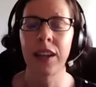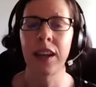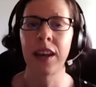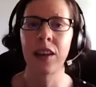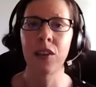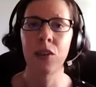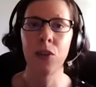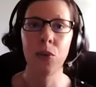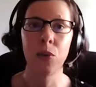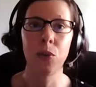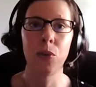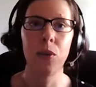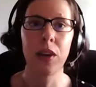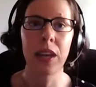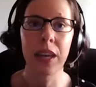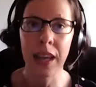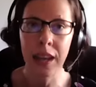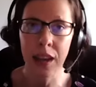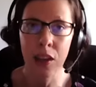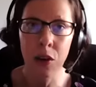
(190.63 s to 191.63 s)
that you
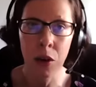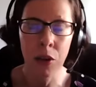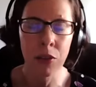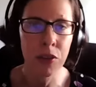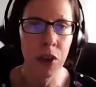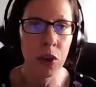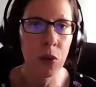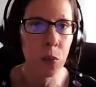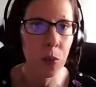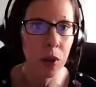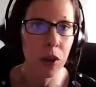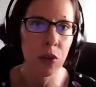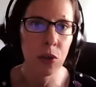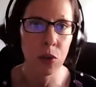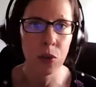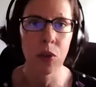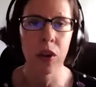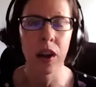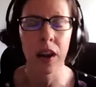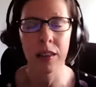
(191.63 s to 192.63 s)
get in contact with
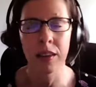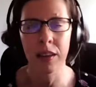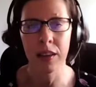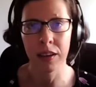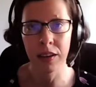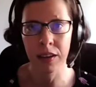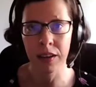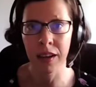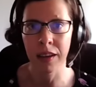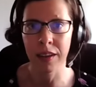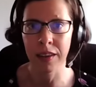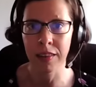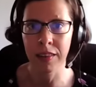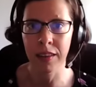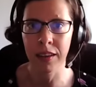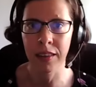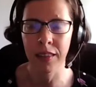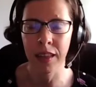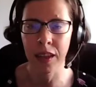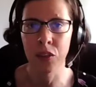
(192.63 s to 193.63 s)
your ideal client
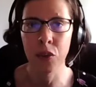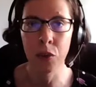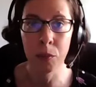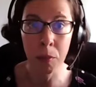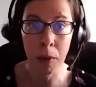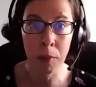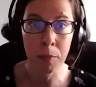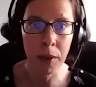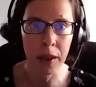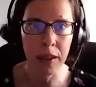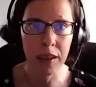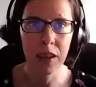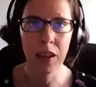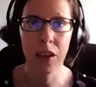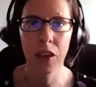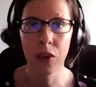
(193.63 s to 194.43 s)
and your public